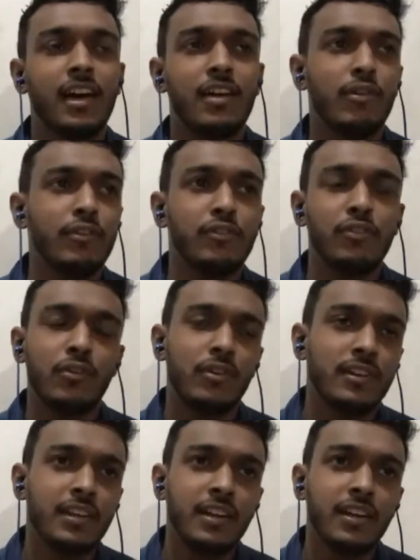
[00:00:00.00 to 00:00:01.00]
was
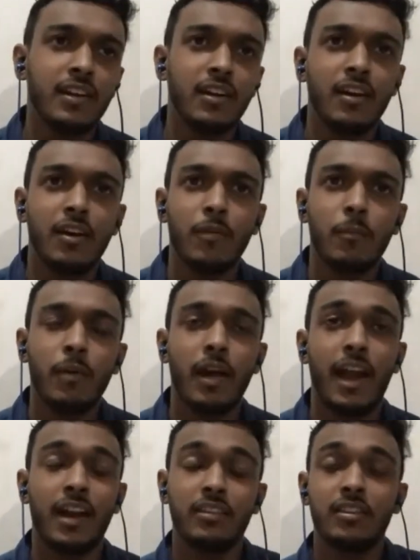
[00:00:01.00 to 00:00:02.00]
not
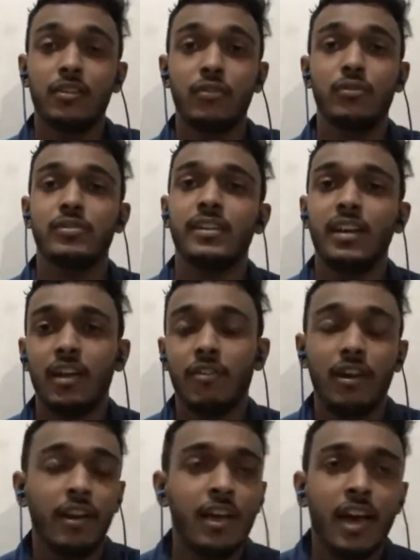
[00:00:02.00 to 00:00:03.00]
at the UG
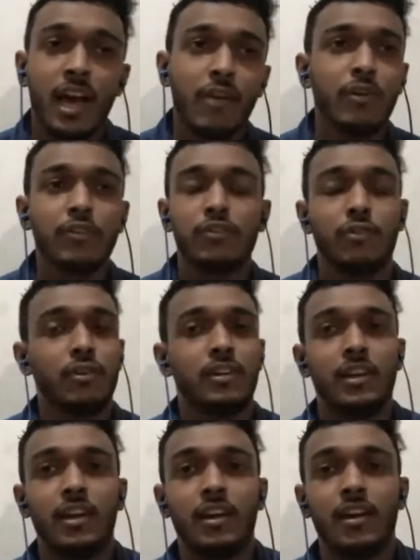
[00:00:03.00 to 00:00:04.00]
level. I was not
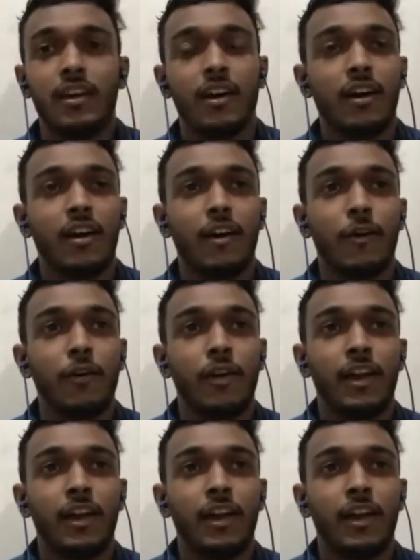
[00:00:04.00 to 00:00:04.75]
uh,